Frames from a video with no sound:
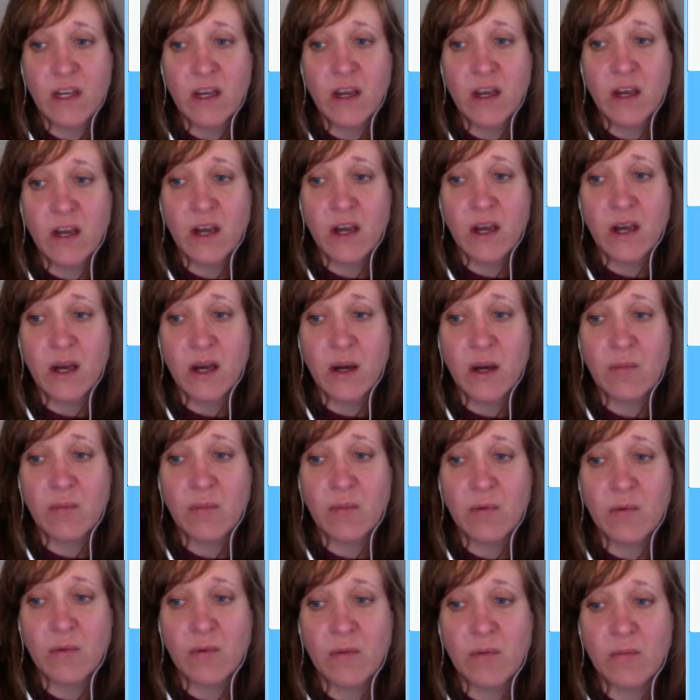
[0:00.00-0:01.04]
Um,
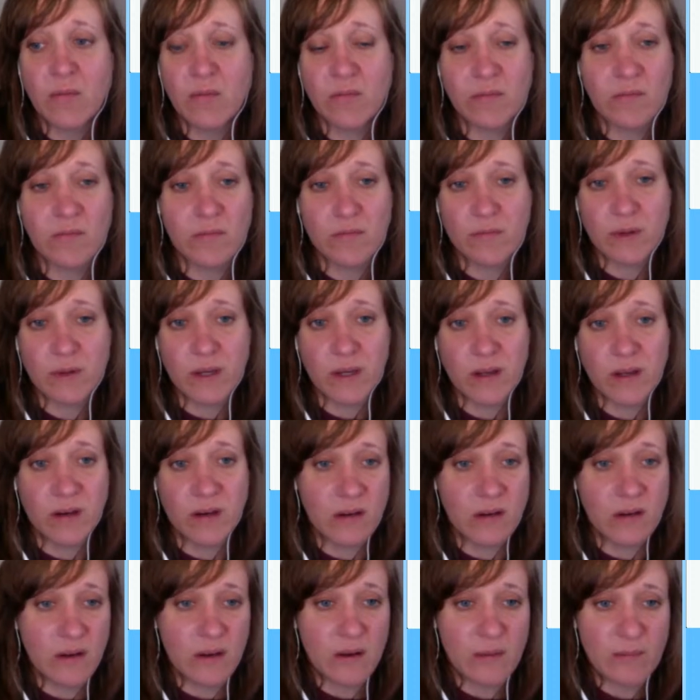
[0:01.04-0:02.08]
but
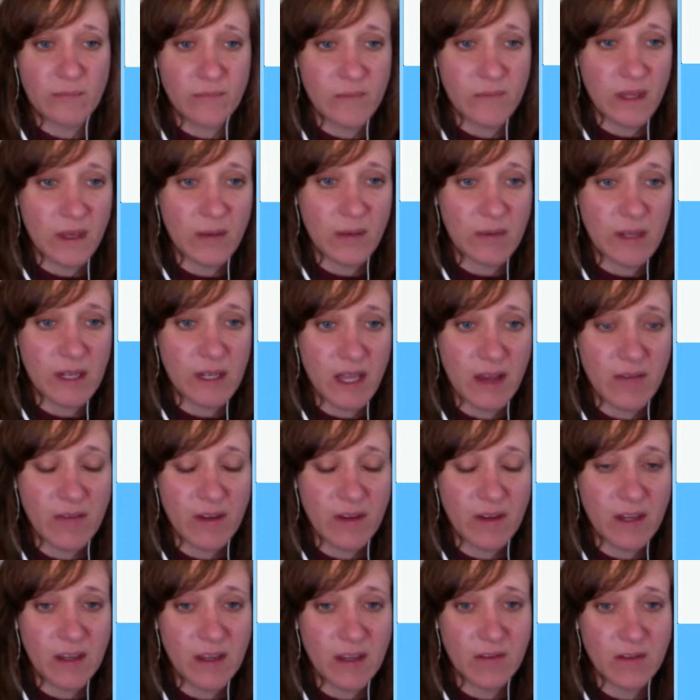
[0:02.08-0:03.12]
I mean, having
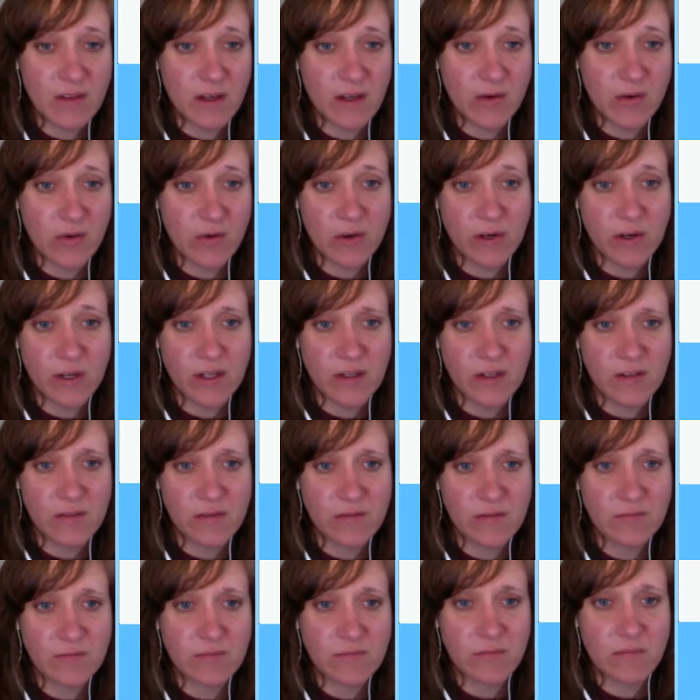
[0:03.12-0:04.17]
it in the accordion
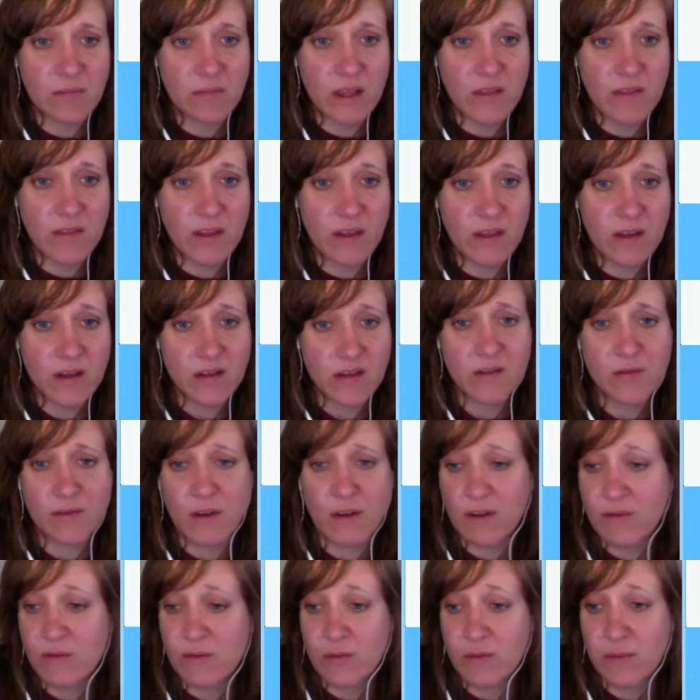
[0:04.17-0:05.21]
I think it's
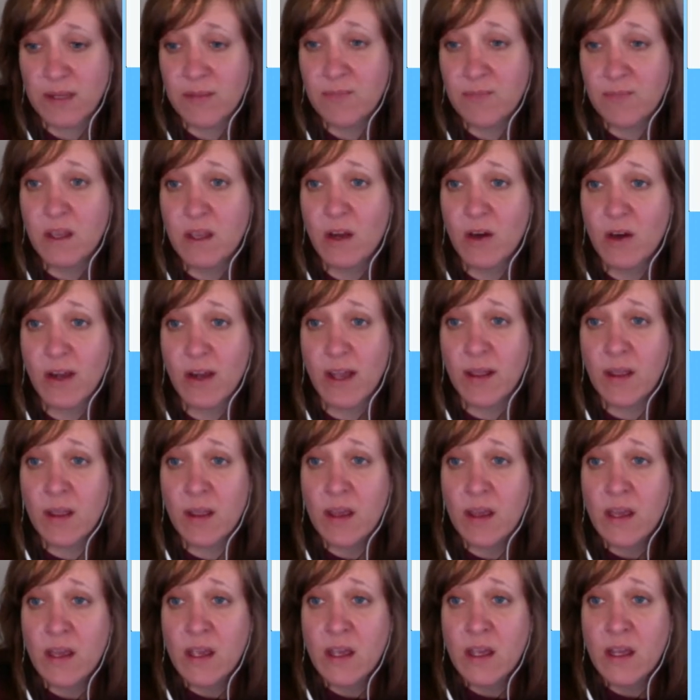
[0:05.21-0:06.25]
fine for me. Okay.
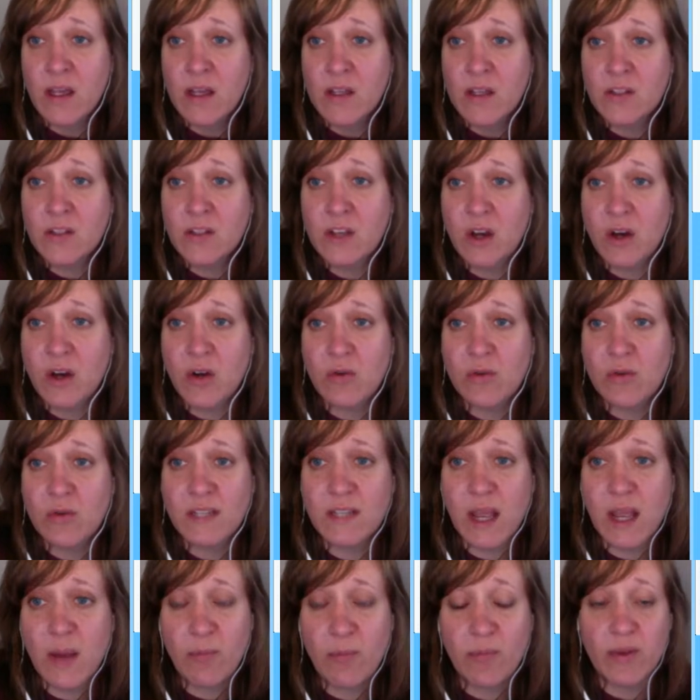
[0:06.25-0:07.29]
So
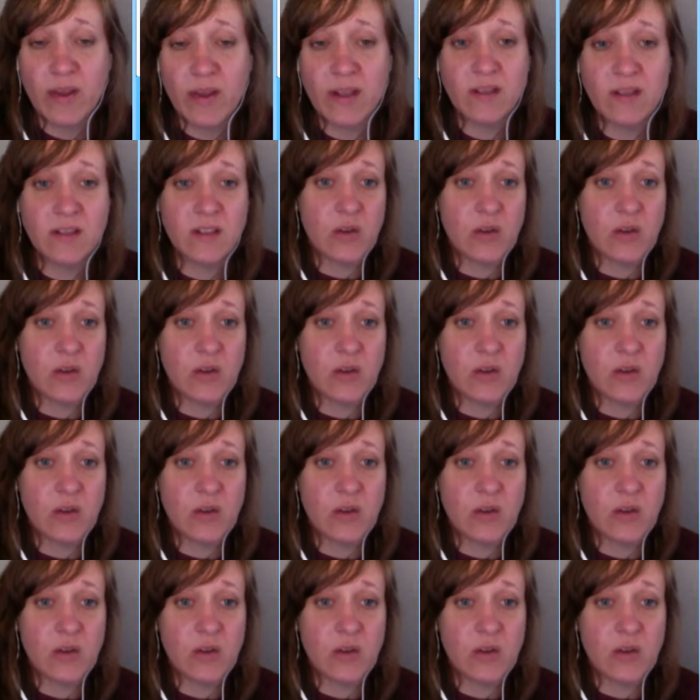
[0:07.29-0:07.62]
templates.